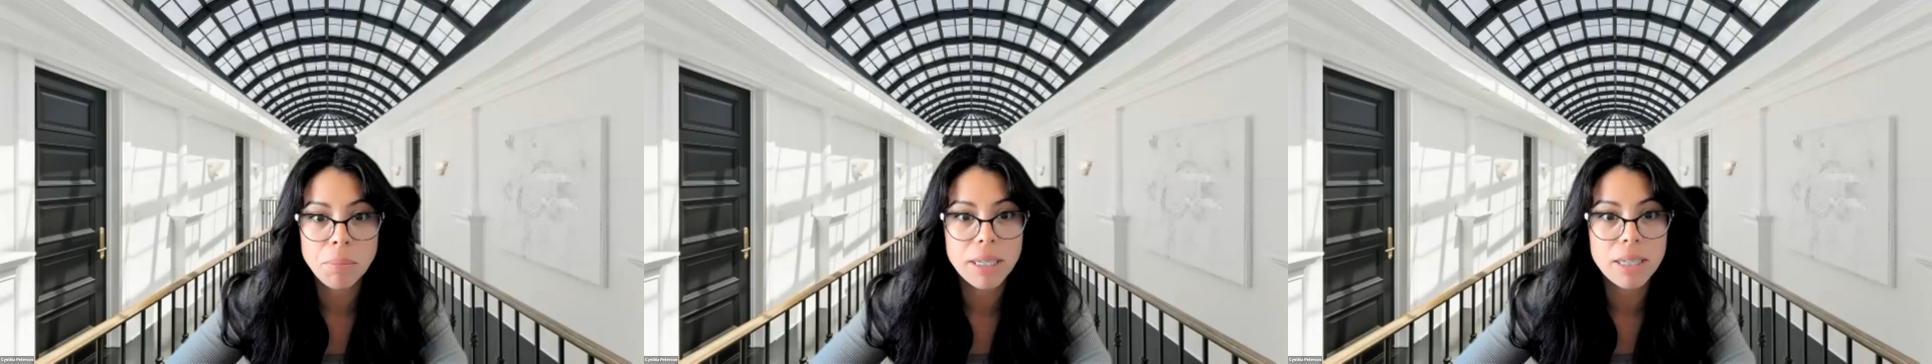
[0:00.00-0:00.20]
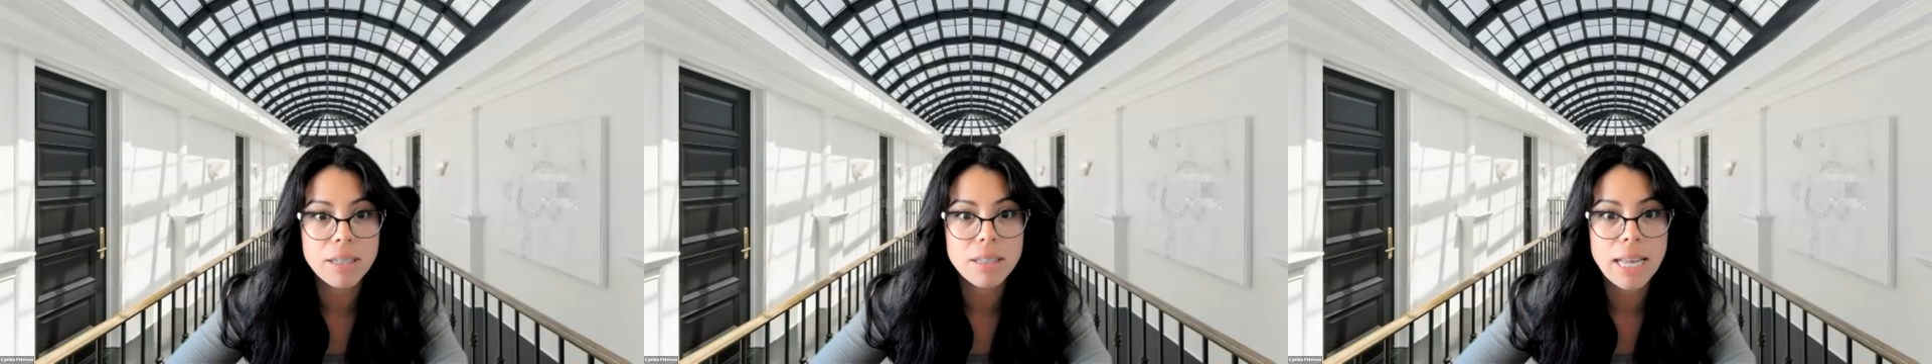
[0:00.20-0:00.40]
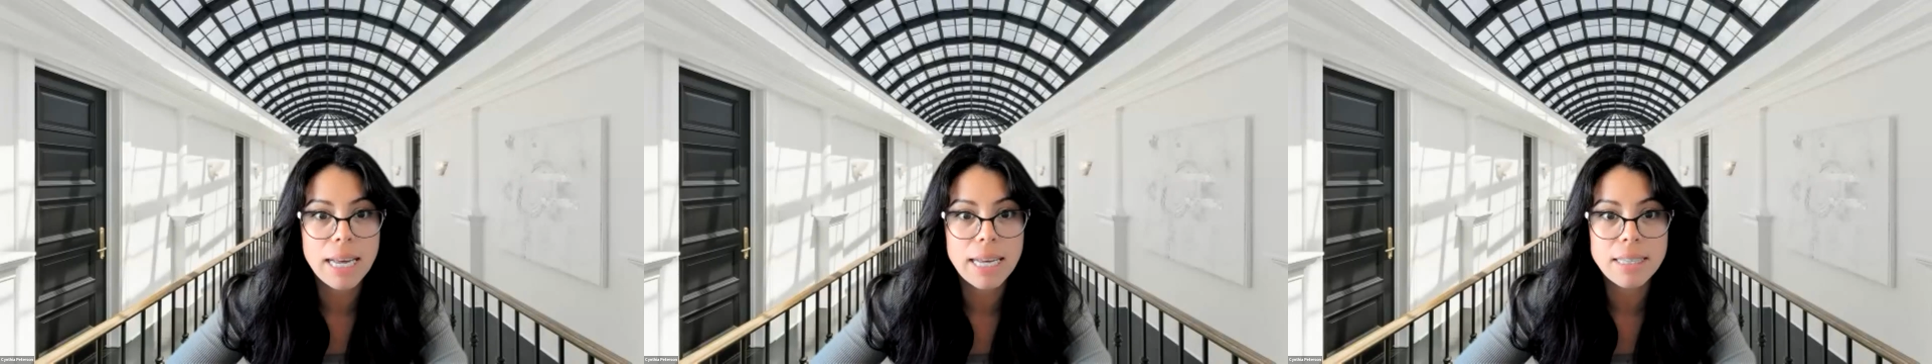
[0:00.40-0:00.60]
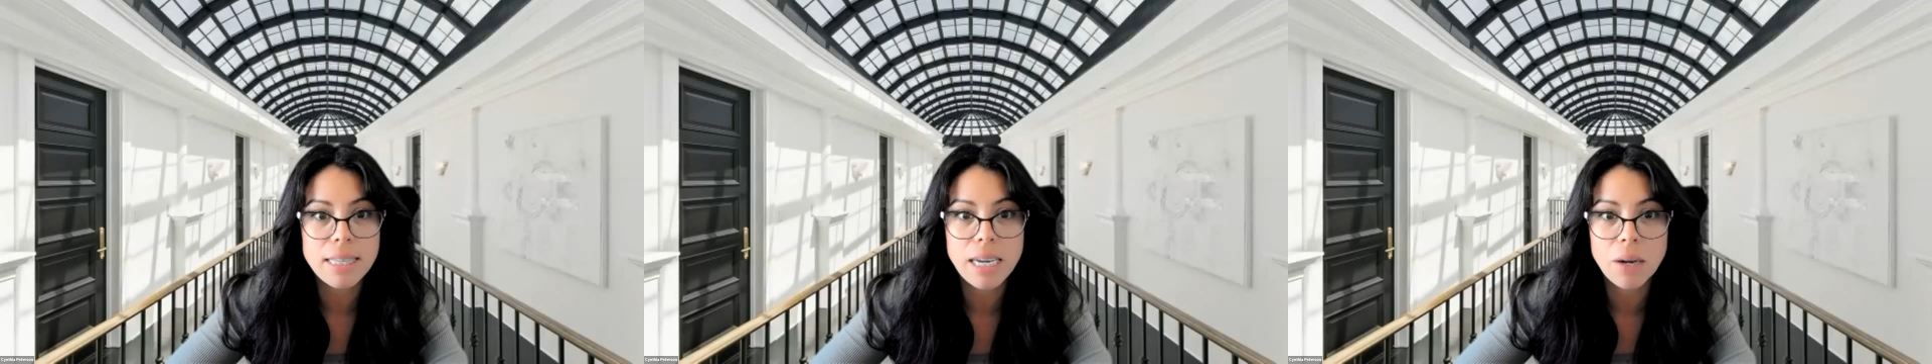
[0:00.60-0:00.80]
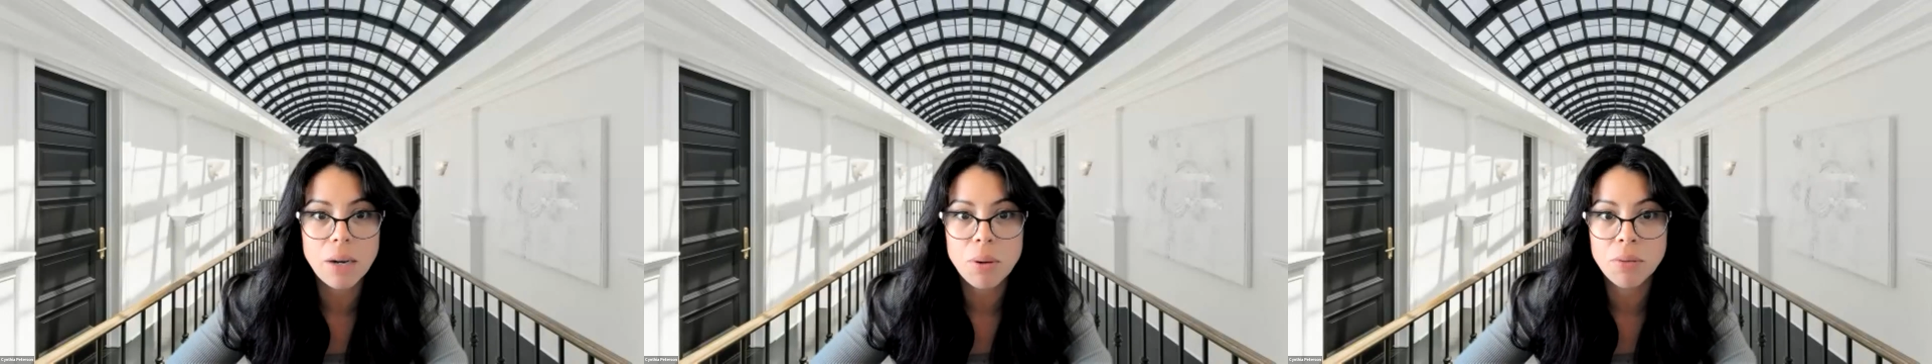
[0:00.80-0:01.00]
because last
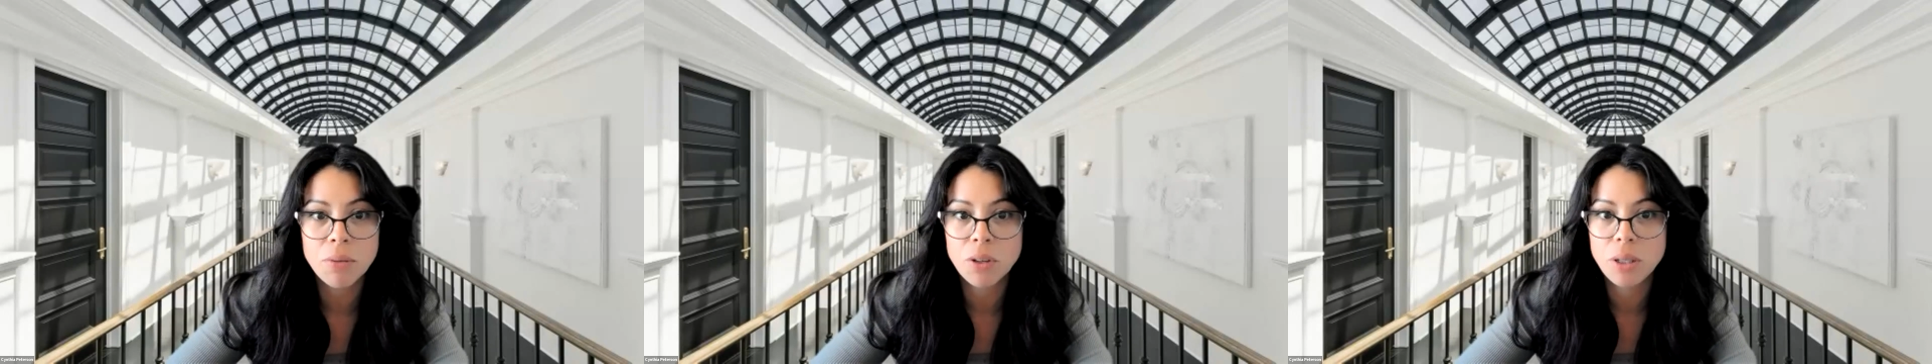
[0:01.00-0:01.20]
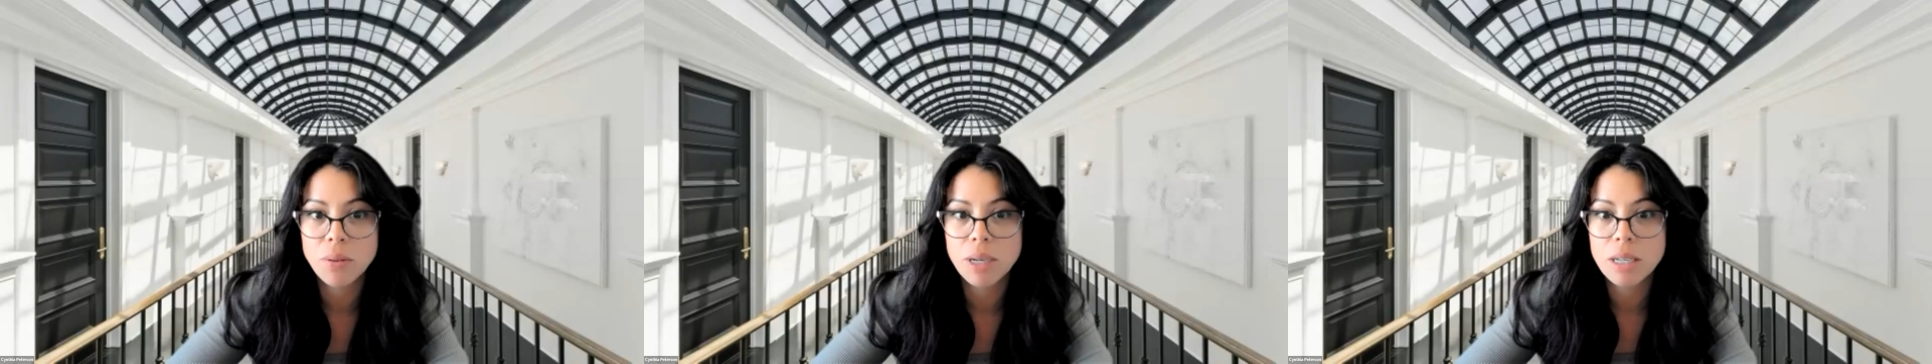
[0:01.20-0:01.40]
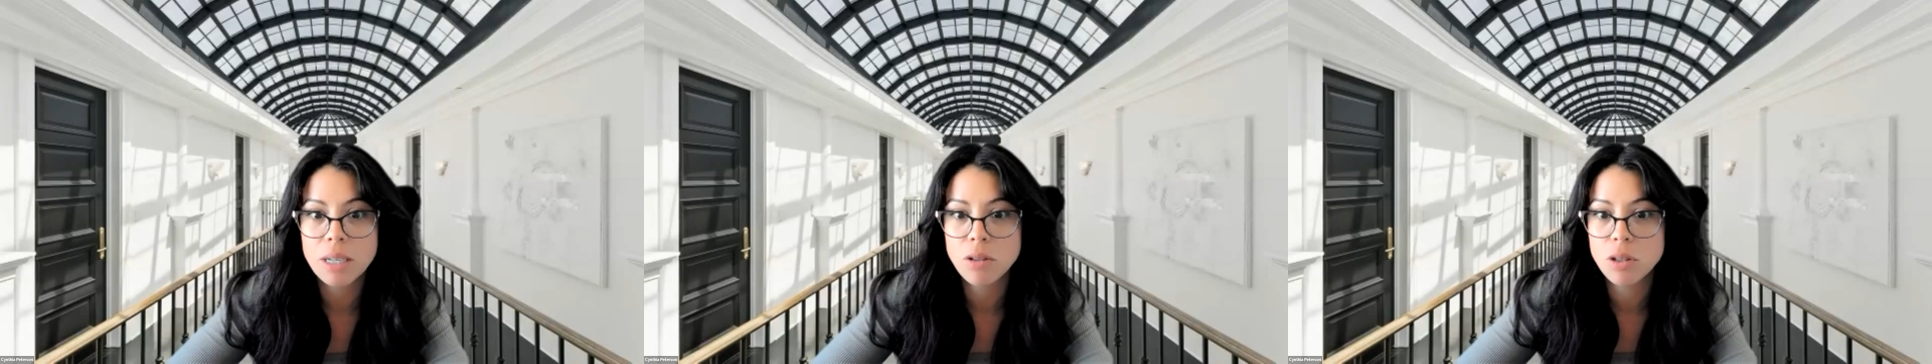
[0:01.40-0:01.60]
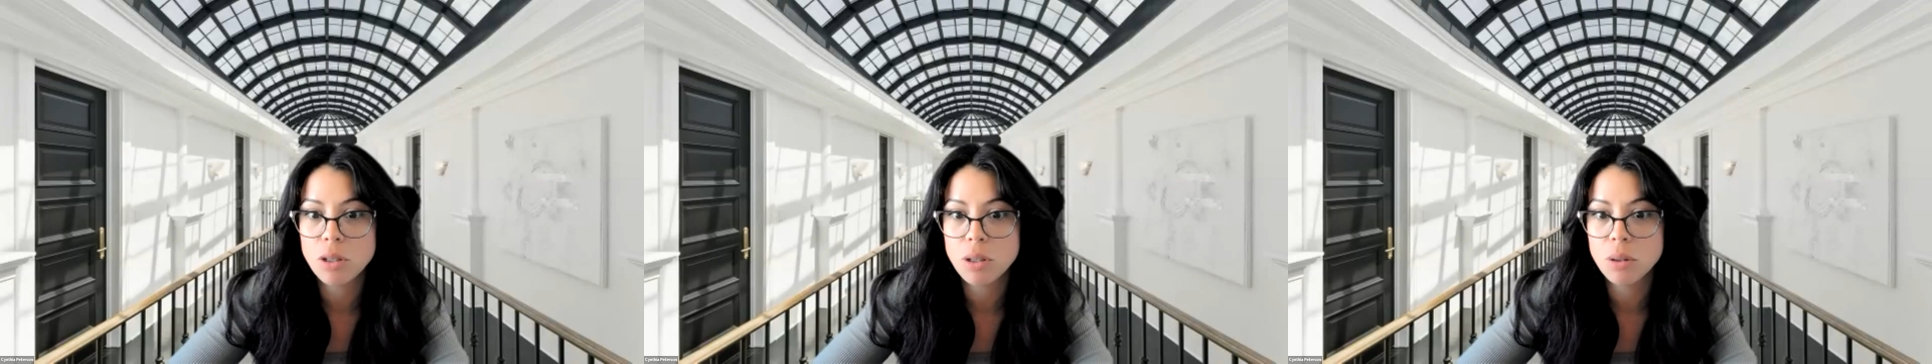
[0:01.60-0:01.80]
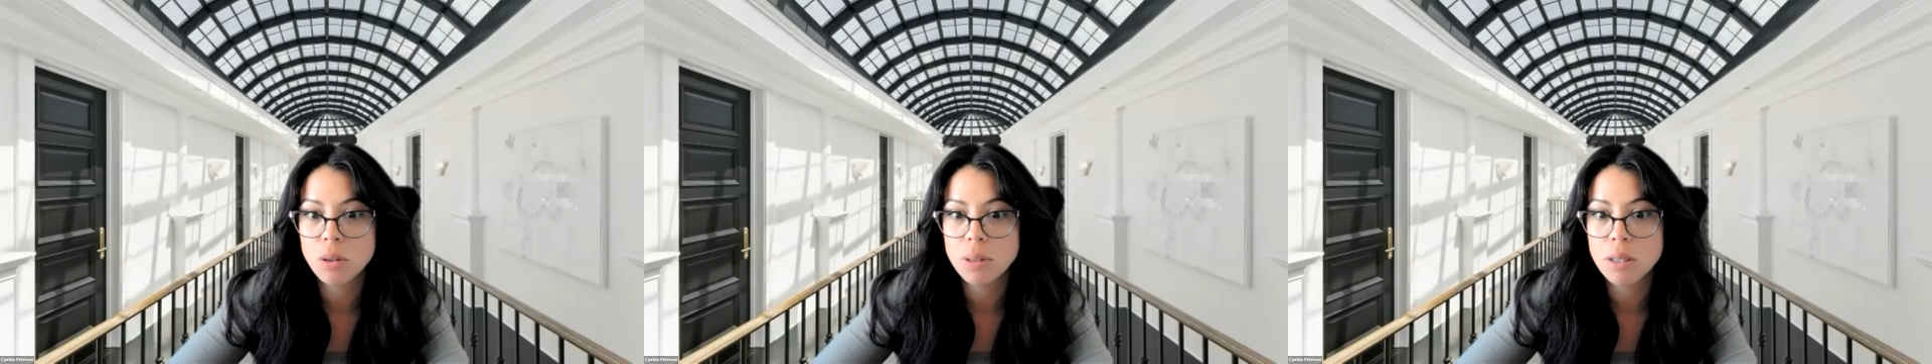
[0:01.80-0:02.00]
thing I want for you guys to do